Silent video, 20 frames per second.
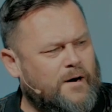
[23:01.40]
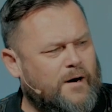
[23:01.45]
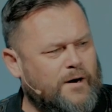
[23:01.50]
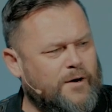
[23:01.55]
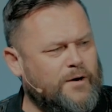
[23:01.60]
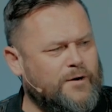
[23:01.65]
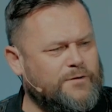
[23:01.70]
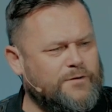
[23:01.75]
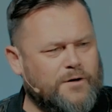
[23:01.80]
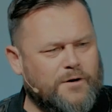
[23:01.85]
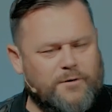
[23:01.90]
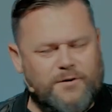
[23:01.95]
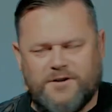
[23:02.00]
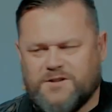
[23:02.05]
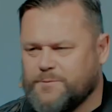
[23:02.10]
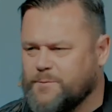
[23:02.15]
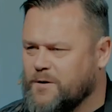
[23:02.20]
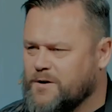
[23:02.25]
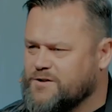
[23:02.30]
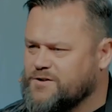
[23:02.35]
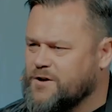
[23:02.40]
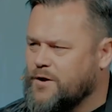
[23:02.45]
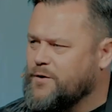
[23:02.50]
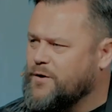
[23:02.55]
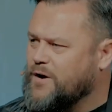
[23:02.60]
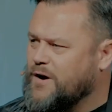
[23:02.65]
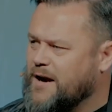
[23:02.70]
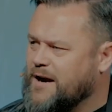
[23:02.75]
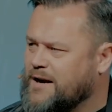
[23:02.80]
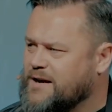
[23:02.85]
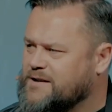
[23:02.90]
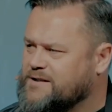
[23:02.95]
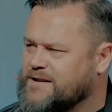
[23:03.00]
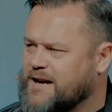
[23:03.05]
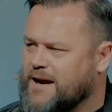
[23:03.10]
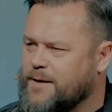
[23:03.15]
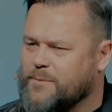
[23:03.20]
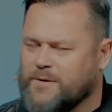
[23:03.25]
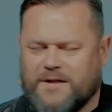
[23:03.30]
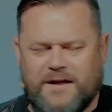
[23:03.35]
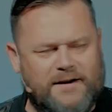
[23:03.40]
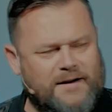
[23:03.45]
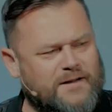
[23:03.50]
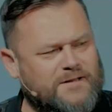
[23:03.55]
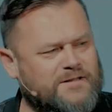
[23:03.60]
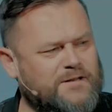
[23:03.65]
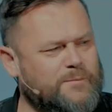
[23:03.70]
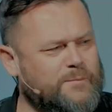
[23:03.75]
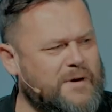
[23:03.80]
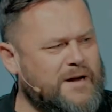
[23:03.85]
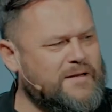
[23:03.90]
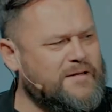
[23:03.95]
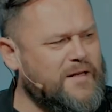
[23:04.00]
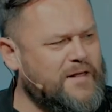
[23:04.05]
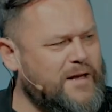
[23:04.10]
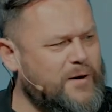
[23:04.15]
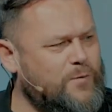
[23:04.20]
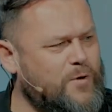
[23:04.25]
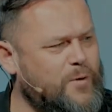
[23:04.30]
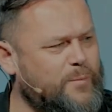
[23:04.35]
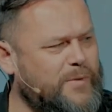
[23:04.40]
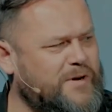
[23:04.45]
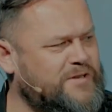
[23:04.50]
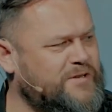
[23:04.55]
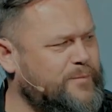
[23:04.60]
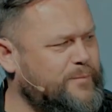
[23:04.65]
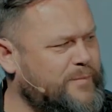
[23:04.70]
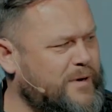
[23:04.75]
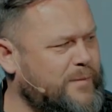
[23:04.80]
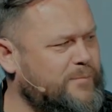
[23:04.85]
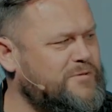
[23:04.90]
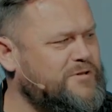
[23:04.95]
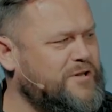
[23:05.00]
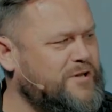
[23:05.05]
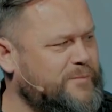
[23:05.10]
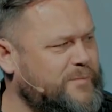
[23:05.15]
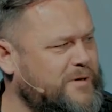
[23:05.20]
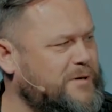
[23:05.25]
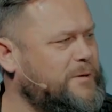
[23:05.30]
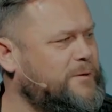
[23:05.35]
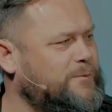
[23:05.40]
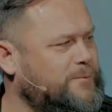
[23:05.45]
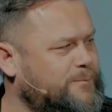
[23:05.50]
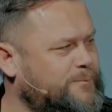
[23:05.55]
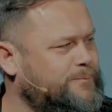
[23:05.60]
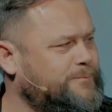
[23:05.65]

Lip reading: I heard the Holy Spirit so clearly say, but that doesn't mean that there won't be some bumps in the middle.